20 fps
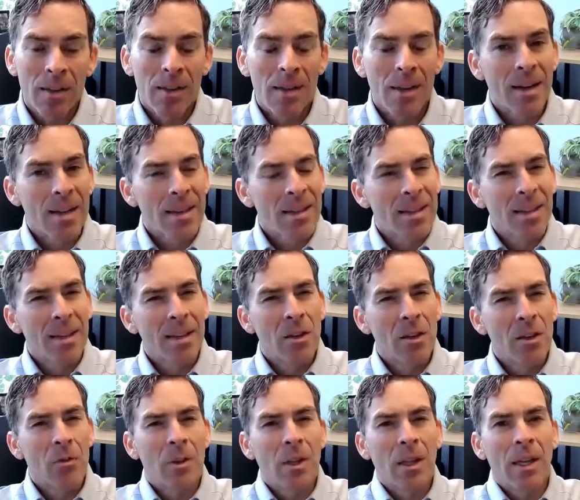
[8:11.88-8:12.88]
then I think
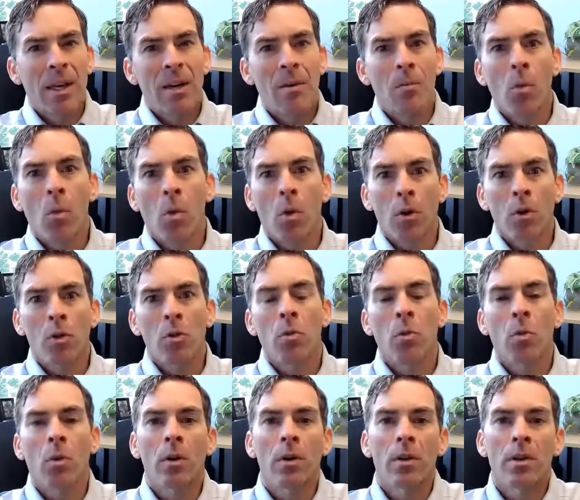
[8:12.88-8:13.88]
you lean more
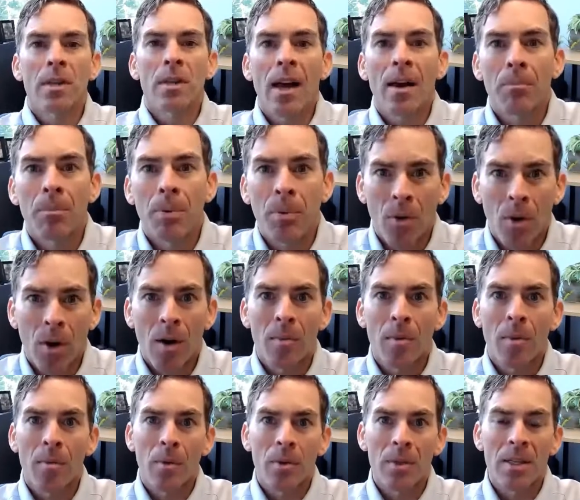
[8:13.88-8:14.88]
towards that
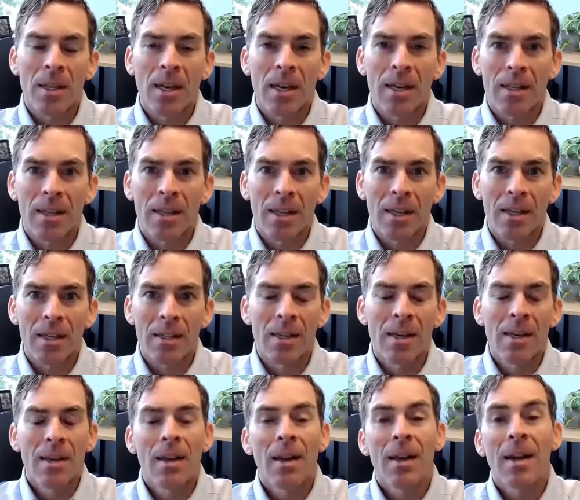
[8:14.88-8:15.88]
probable side of things.
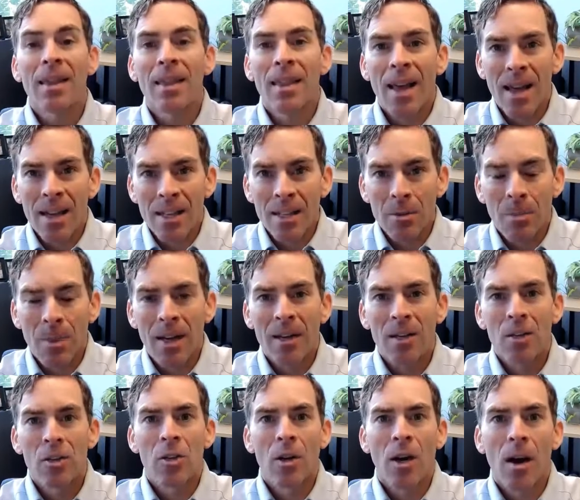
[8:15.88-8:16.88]
And that's my
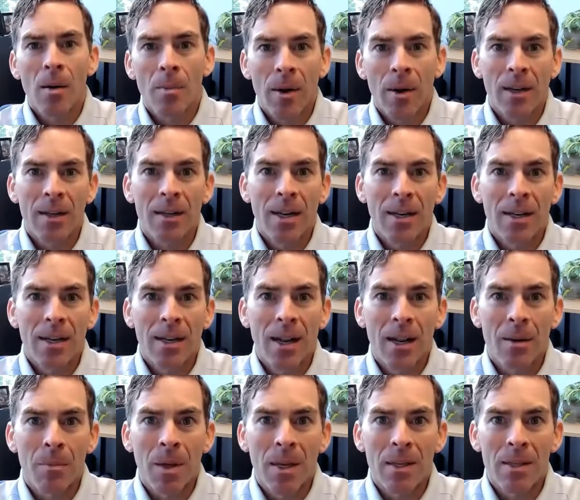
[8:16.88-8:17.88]
job on a
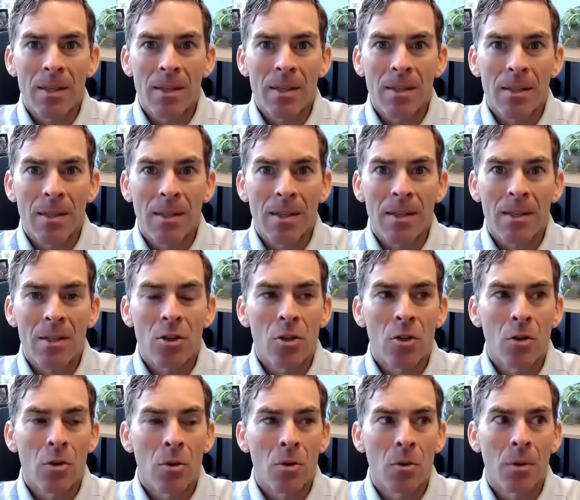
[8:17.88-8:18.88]
day-to-day basis, is
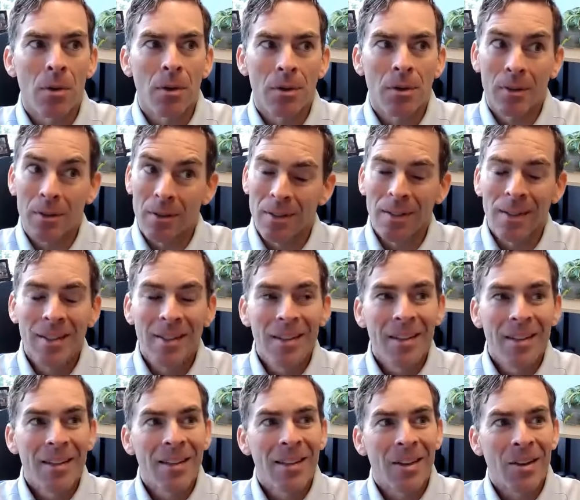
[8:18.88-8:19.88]
to,
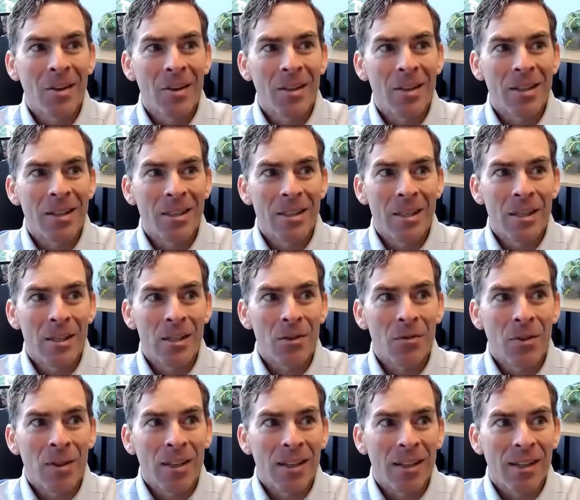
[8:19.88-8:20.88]
it's
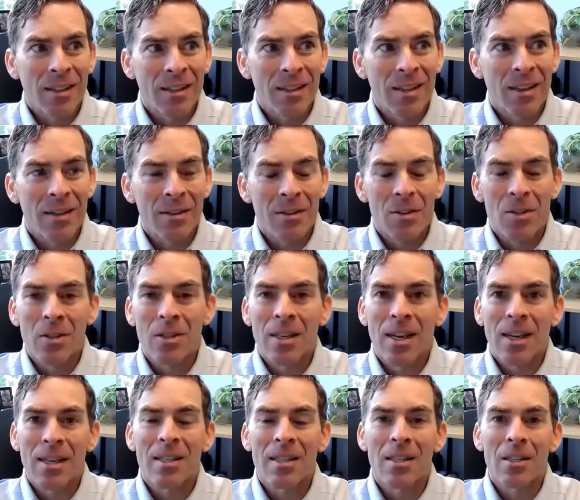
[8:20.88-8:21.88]
funny, I was just
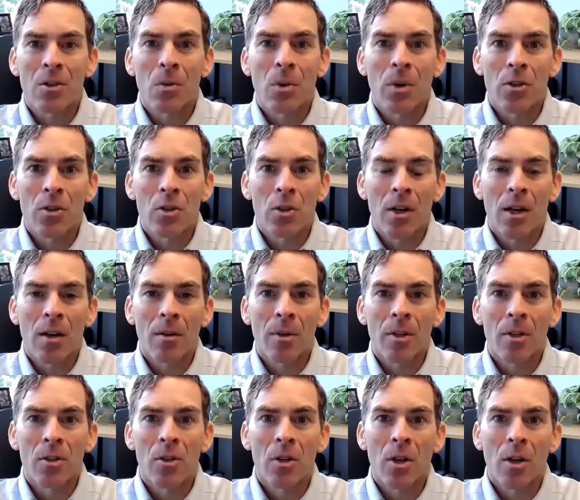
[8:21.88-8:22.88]
asked this question: how
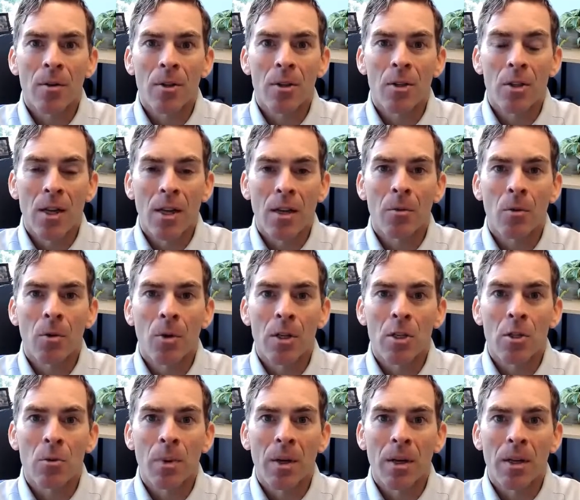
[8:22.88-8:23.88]
much time do I
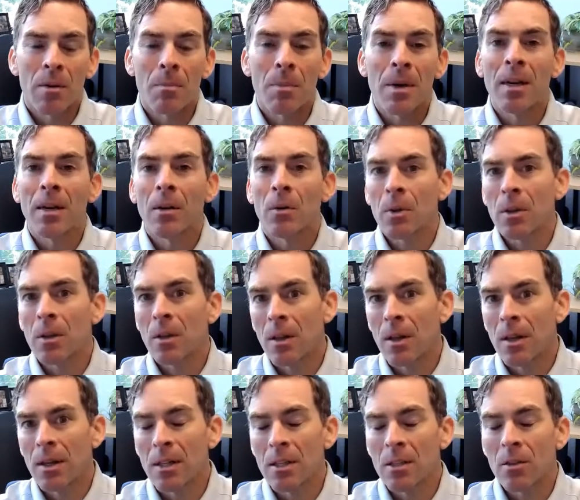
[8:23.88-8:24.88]
spend meeting with
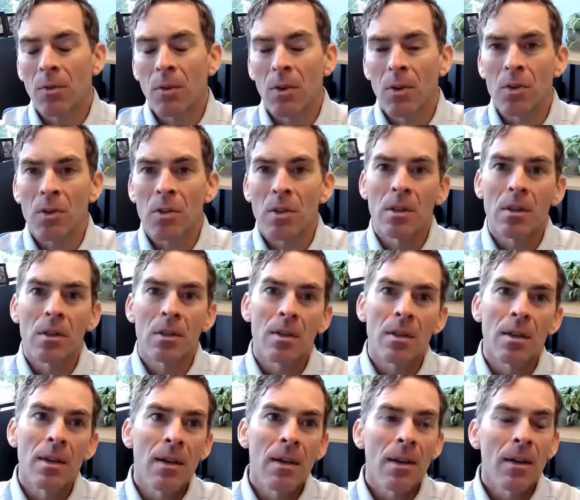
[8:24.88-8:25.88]
clients
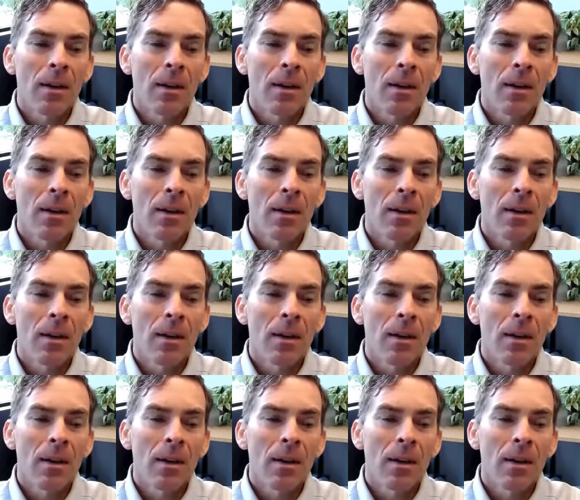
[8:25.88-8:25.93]
versus